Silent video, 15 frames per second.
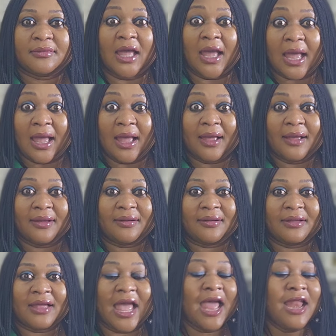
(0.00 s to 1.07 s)
Eh?
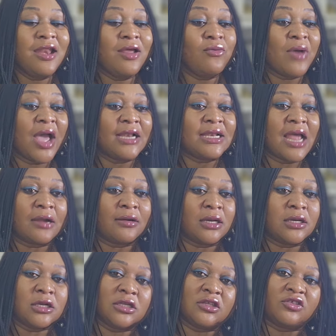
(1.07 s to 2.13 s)
Anywhere they are
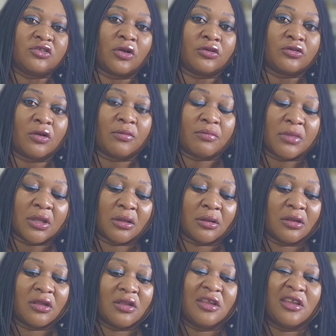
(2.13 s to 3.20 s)
raining insult on me,
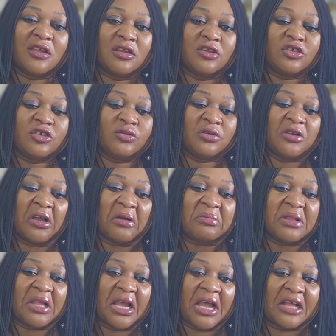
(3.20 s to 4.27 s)
she will
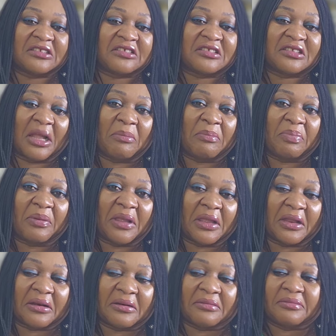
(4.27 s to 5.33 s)
come there and stamp
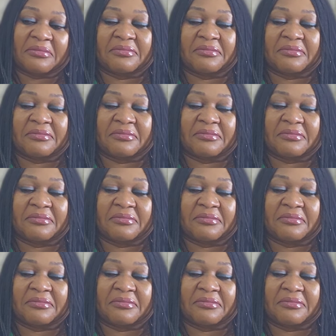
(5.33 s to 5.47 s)
in.